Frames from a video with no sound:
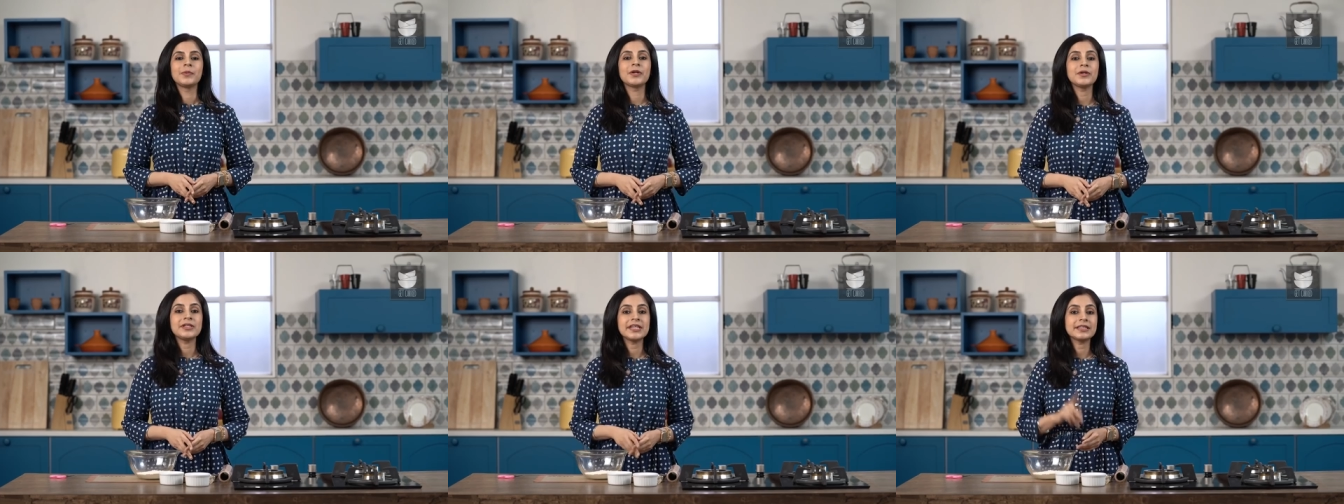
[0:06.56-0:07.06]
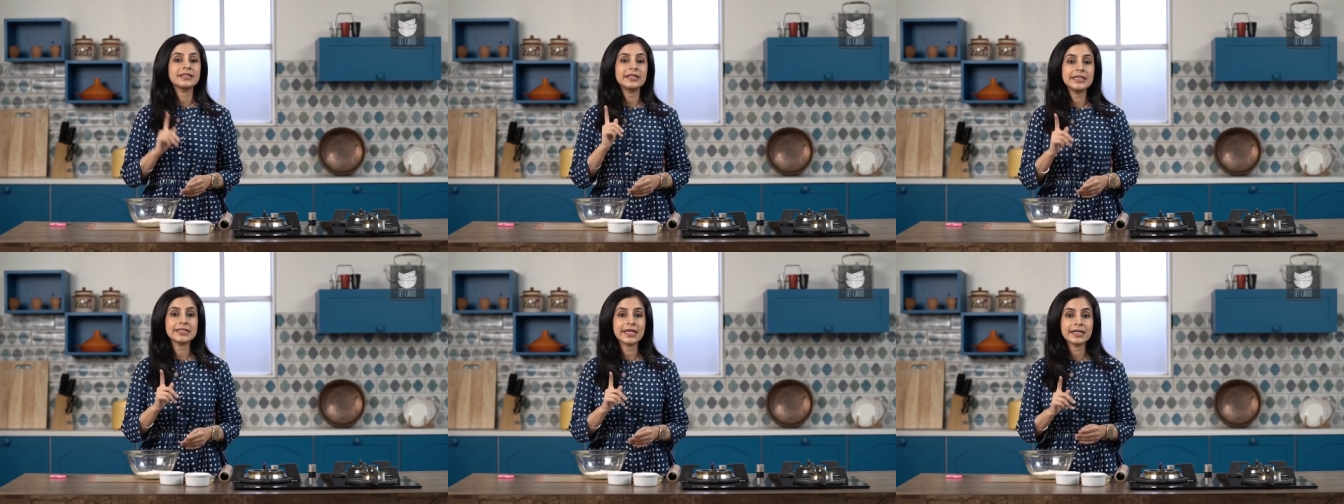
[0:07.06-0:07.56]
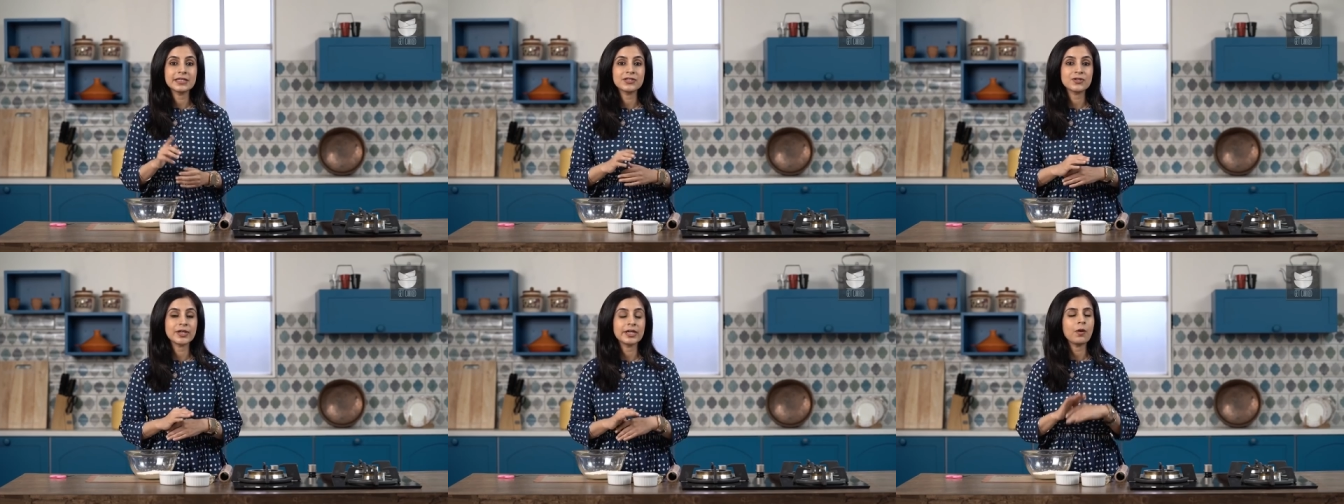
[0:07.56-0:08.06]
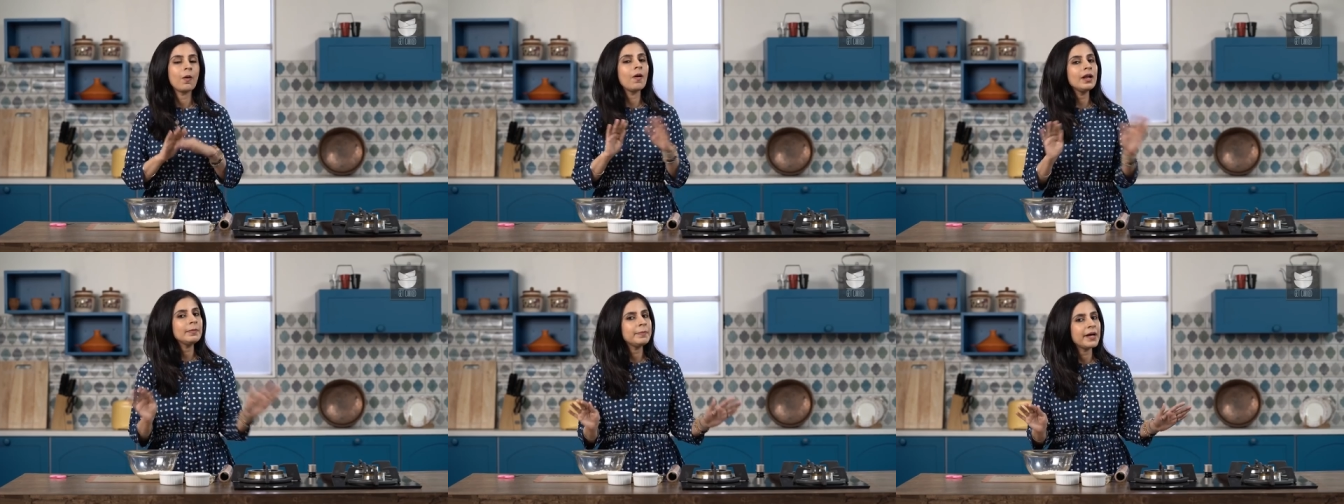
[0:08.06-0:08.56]
We're going to take 3 seconds to get
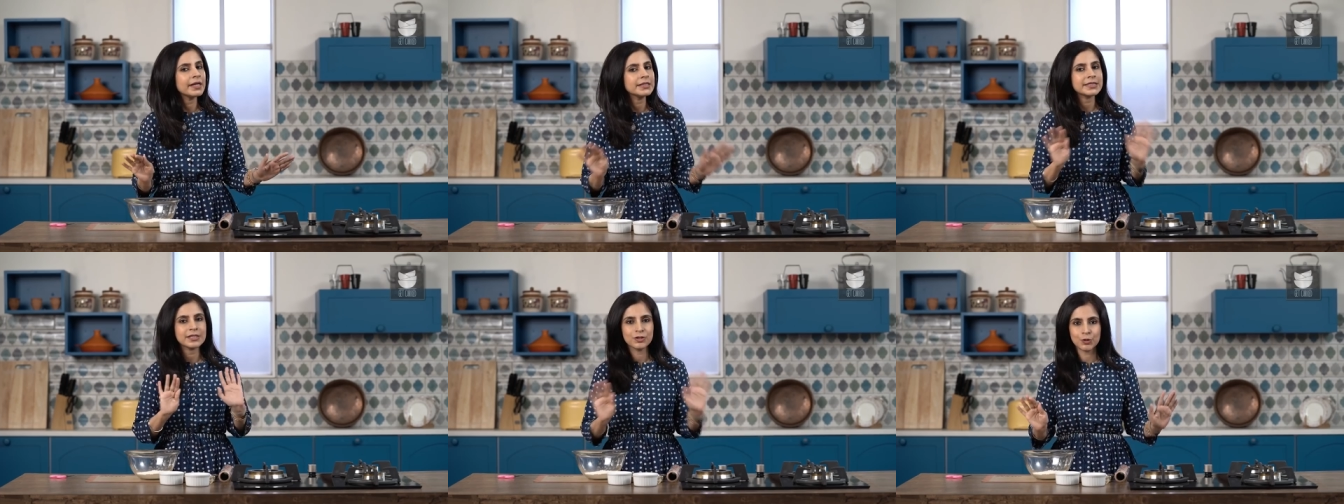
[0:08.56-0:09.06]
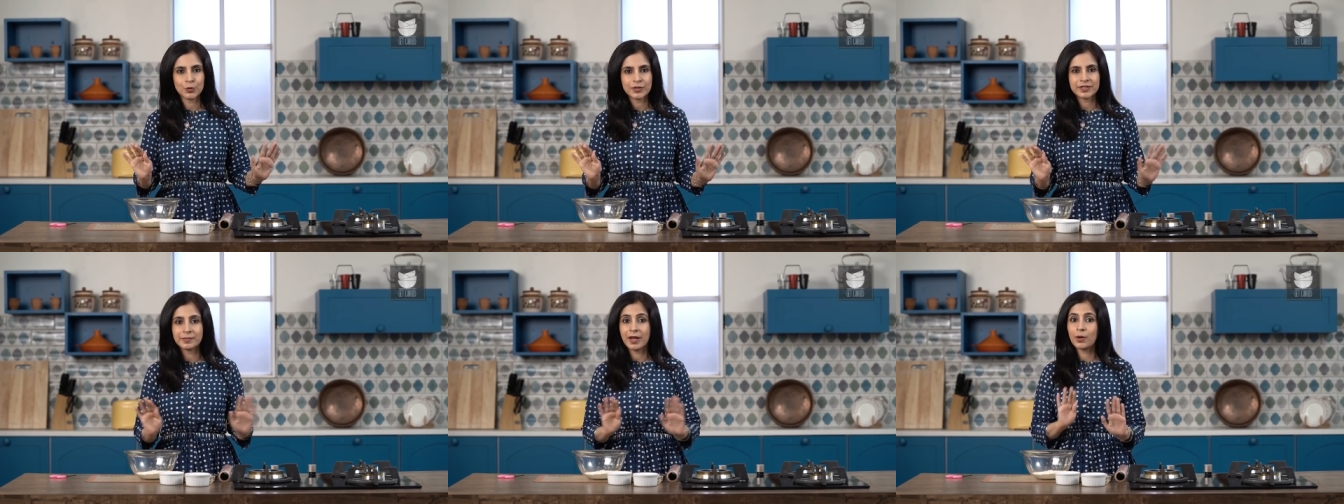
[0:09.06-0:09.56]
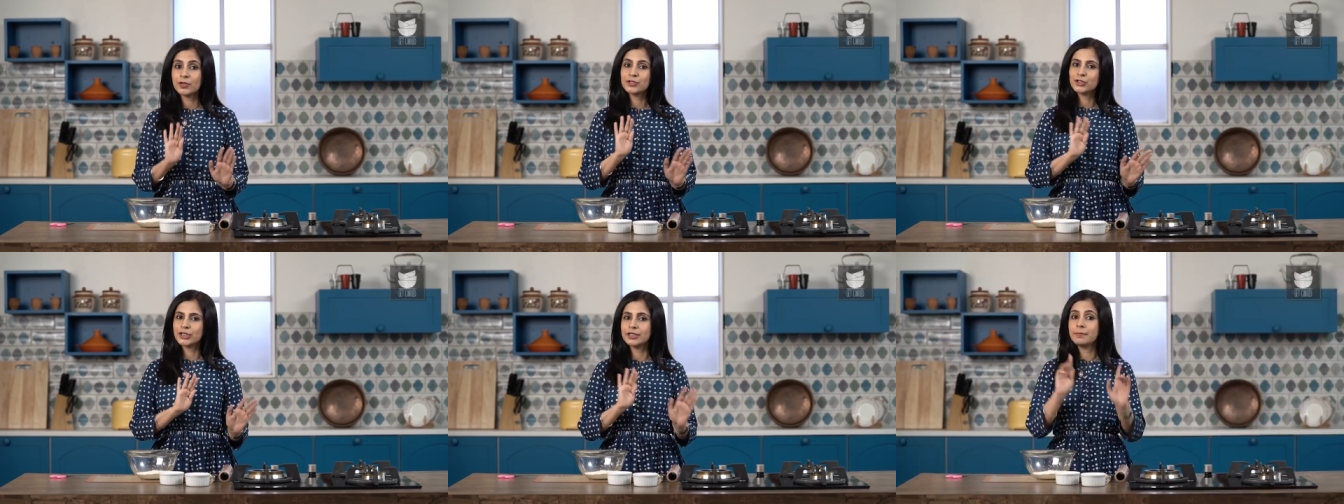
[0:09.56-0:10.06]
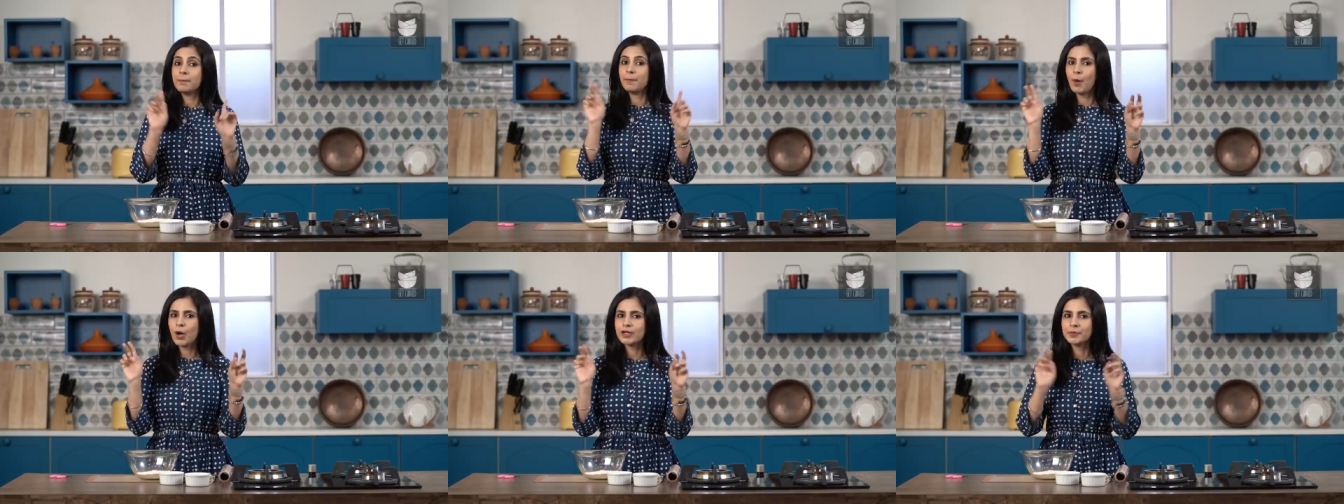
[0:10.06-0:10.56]
all puns and jokes about chicken
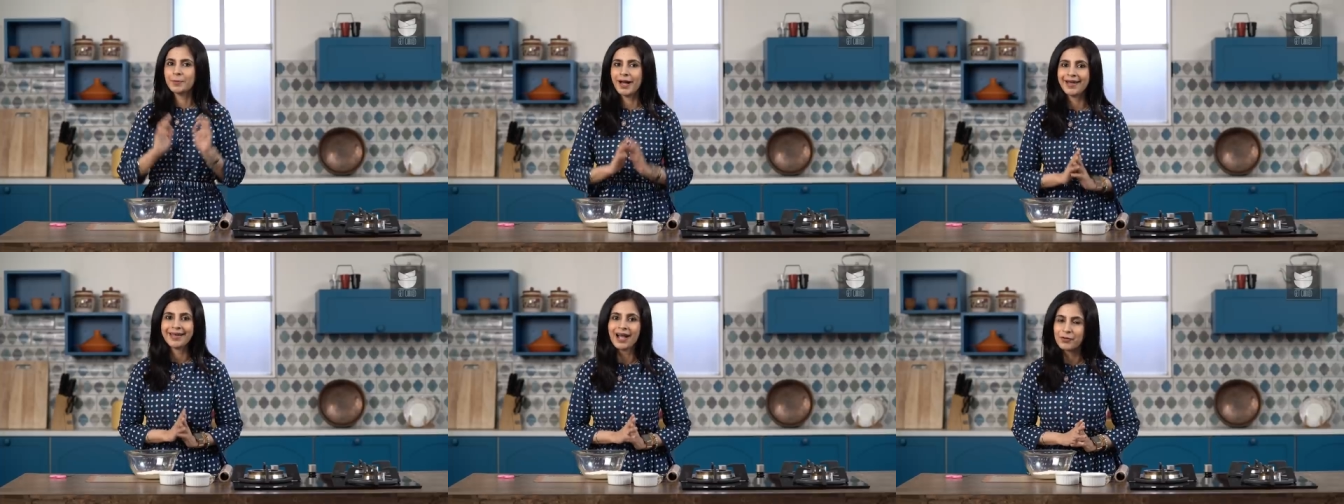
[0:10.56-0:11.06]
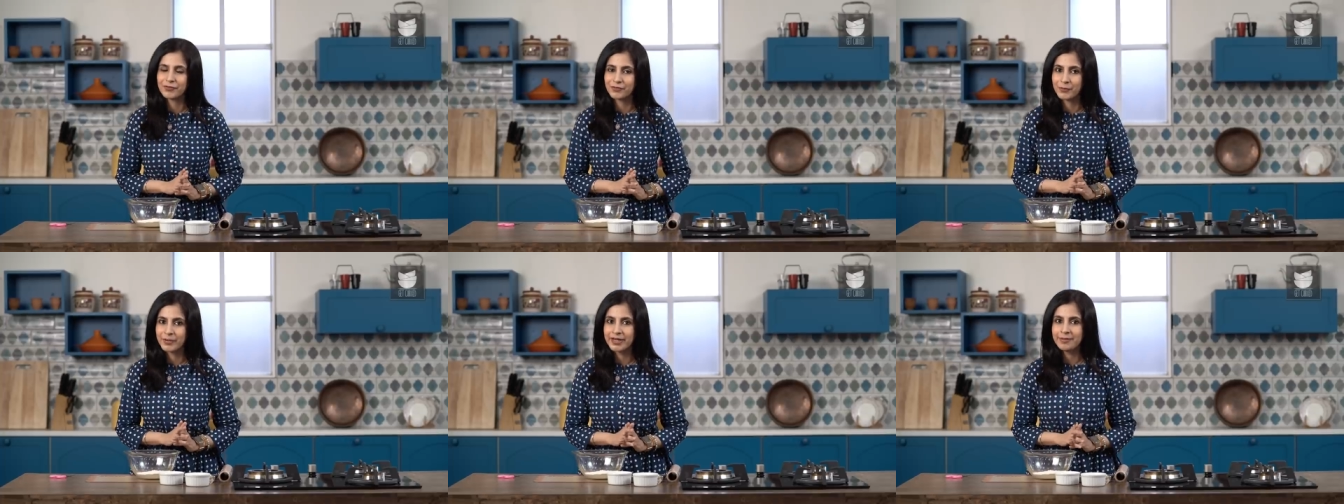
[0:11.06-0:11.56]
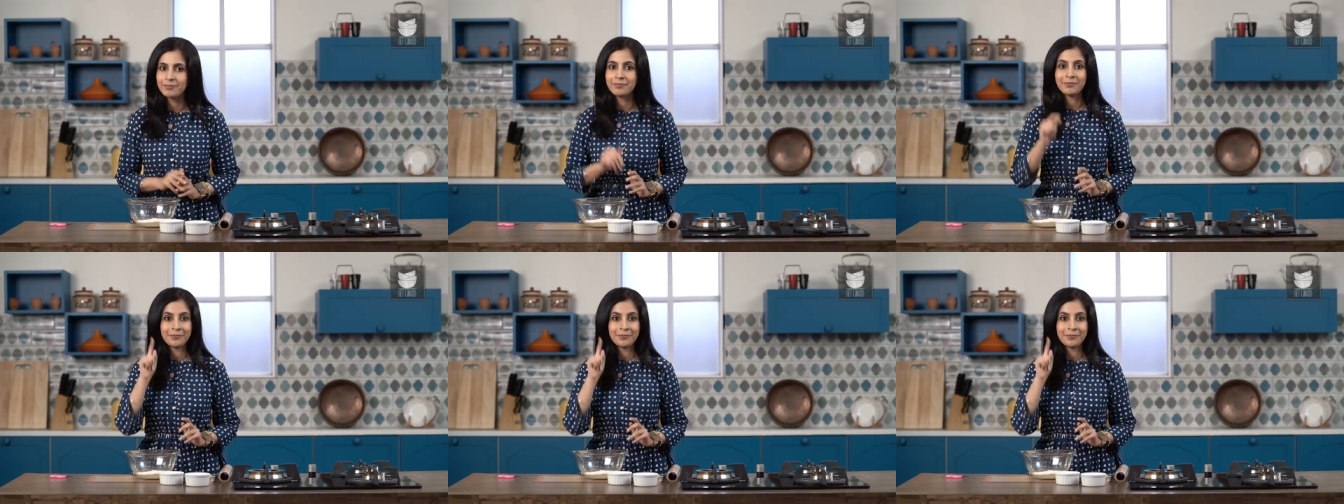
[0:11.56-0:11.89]
pot pie out of the way.